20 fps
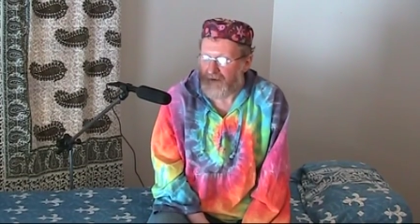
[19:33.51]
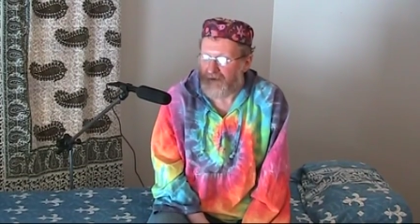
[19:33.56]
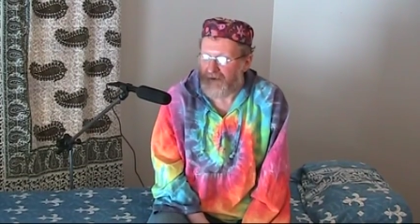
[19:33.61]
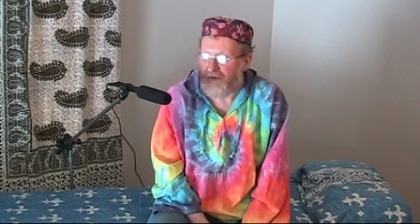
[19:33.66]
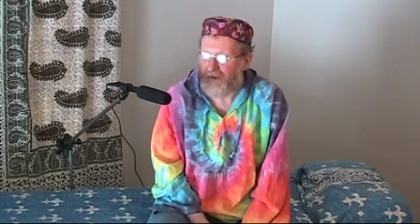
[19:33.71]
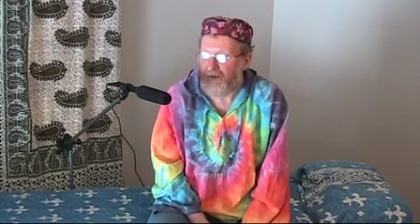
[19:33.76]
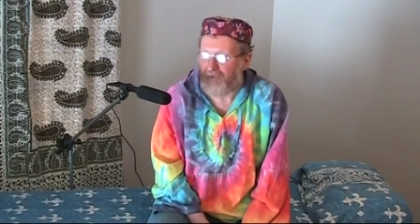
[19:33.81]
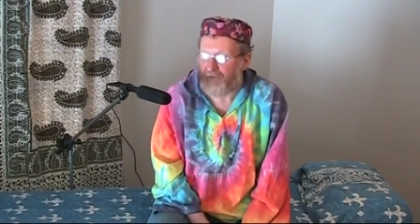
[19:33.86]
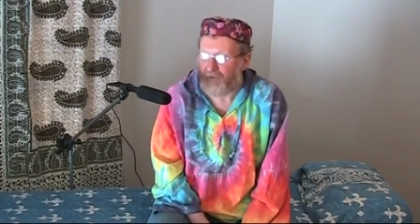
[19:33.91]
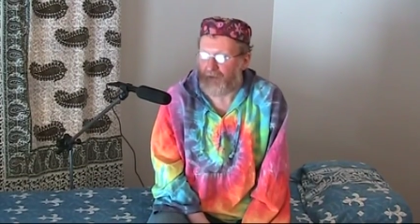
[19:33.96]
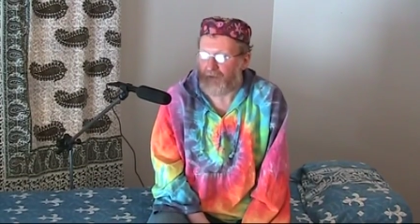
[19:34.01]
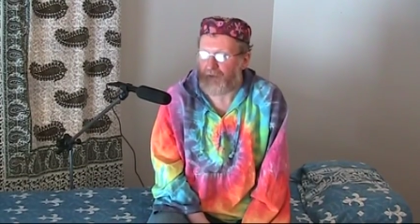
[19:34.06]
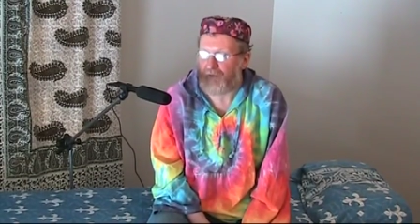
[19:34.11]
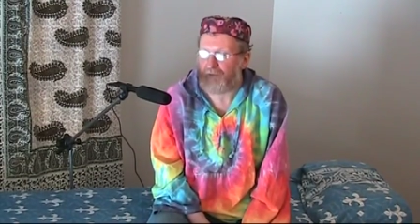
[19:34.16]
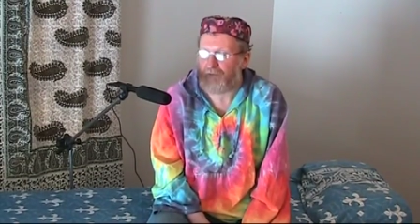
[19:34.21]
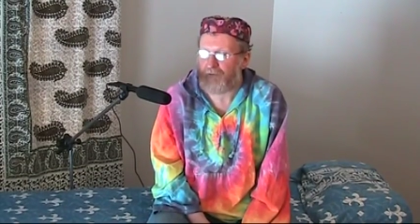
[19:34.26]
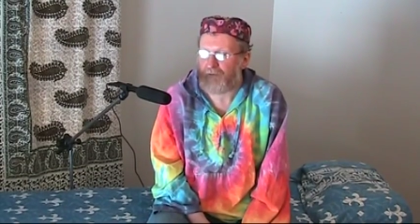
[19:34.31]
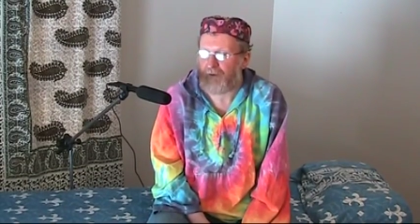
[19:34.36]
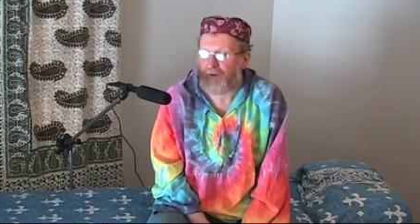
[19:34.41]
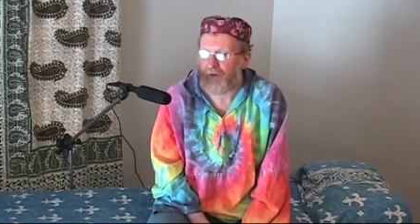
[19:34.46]
They have
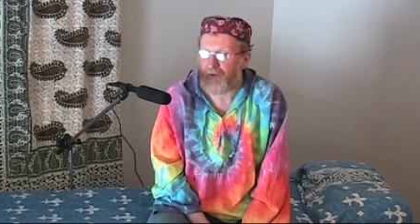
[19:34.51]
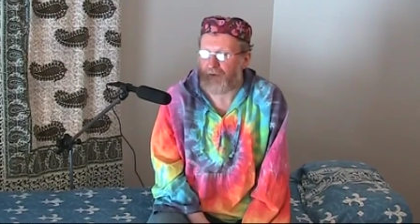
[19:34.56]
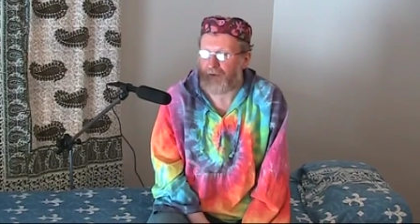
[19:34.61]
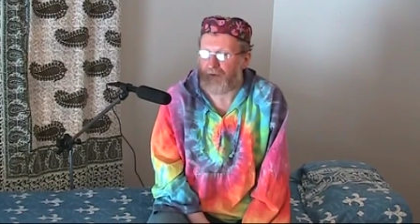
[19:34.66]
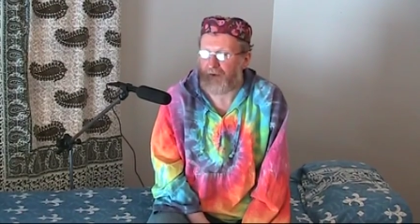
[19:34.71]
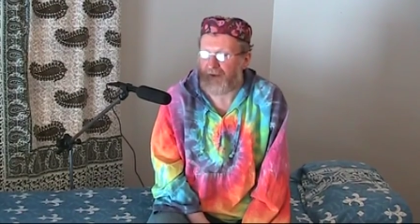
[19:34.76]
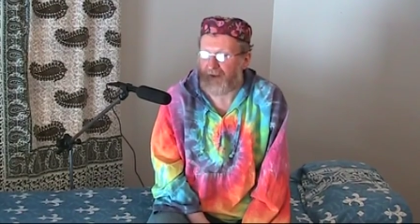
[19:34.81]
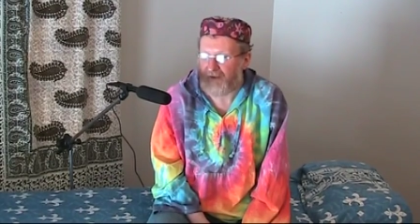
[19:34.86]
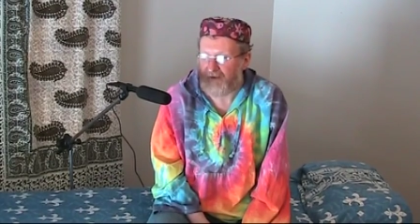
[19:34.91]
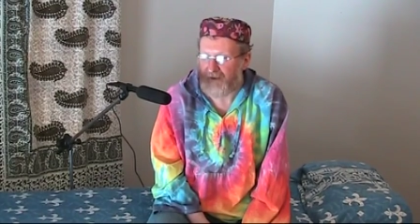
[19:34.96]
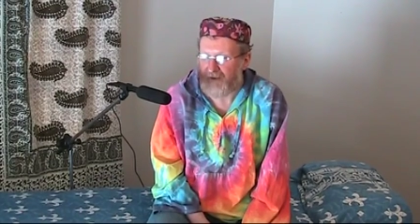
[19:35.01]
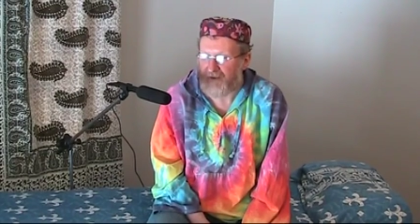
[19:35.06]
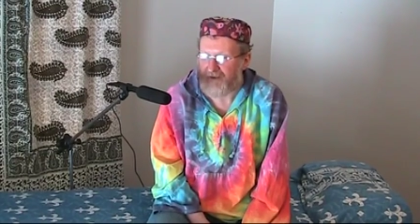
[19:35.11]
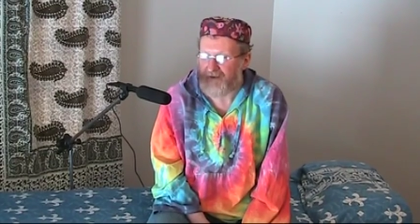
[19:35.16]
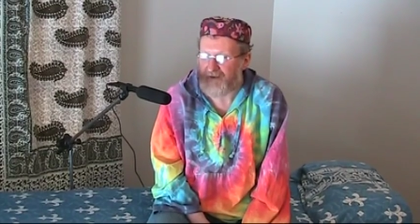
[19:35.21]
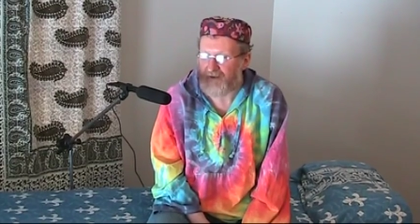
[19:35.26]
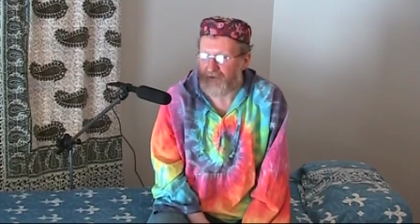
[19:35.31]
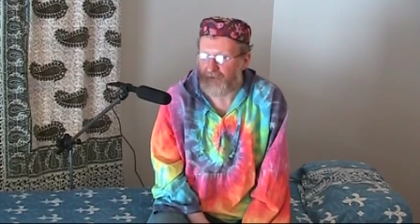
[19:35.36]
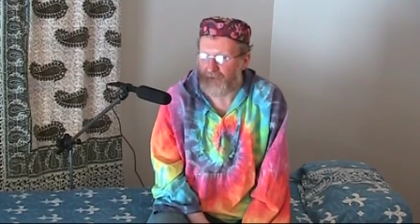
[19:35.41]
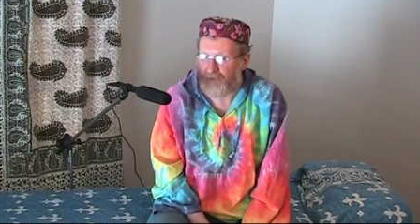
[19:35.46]
to, you know, let
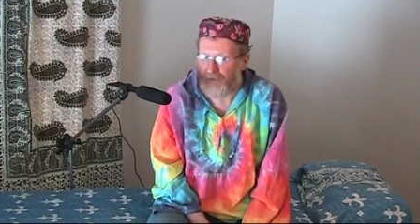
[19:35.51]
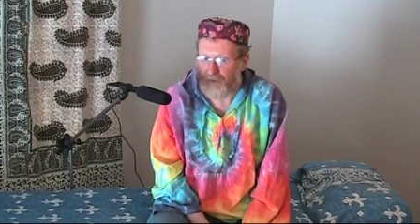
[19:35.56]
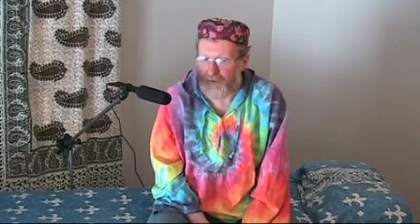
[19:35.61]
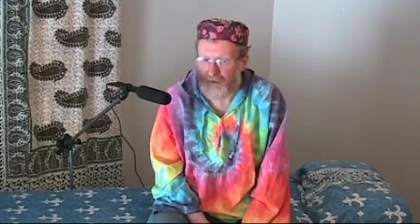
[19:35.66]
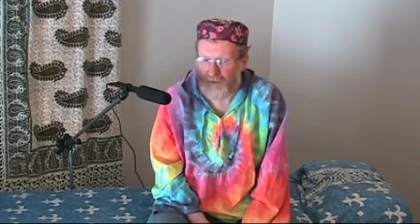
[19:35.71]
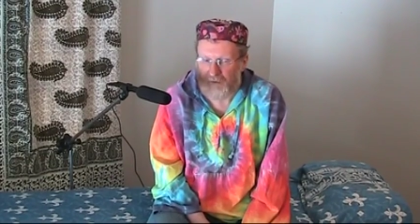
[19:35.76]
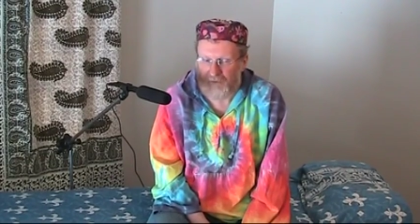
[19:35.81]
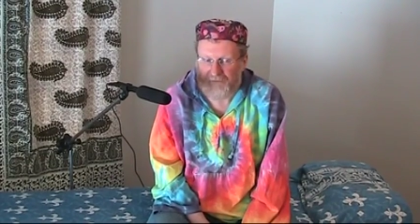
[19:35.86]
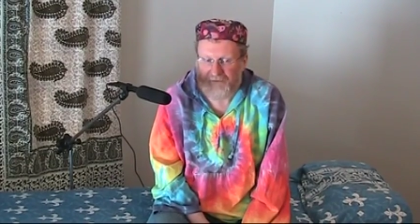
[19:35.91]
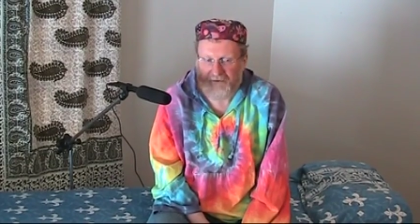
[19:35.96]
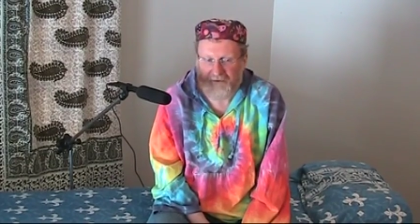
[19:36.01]
us evolve.